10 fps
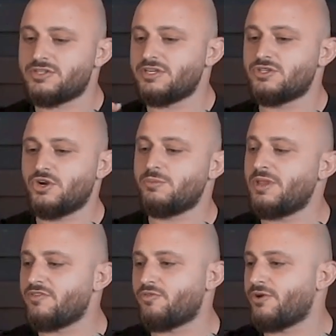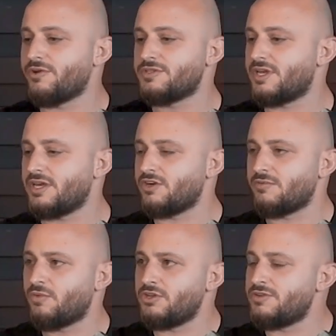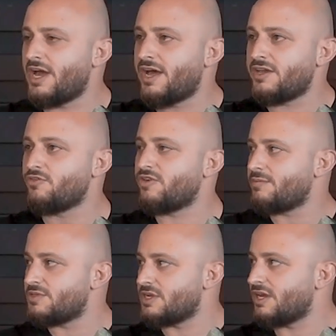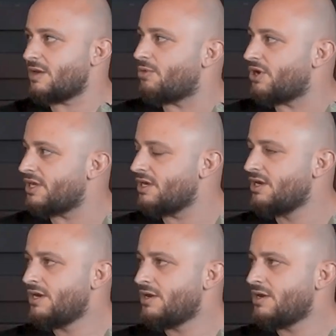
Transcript: like term life, where it's like when you die, your family's going to get money.